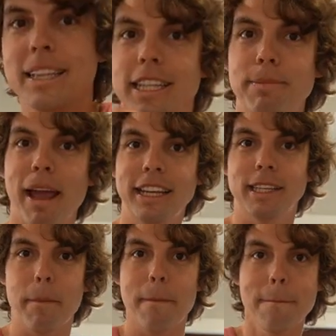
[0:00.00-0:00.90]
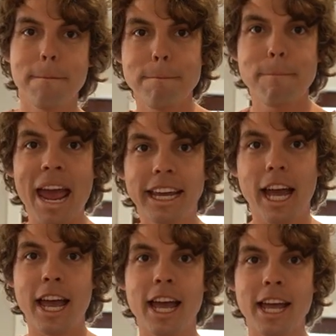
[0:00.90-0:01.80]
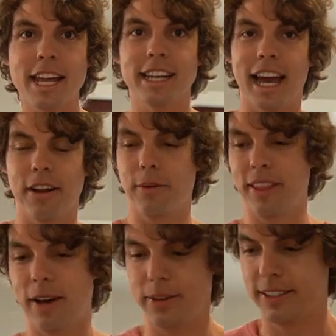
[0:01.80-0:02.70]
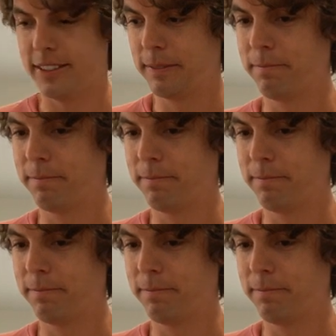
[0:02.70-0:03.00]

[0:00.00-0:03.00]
Let's make some bacon. I don't know what that was.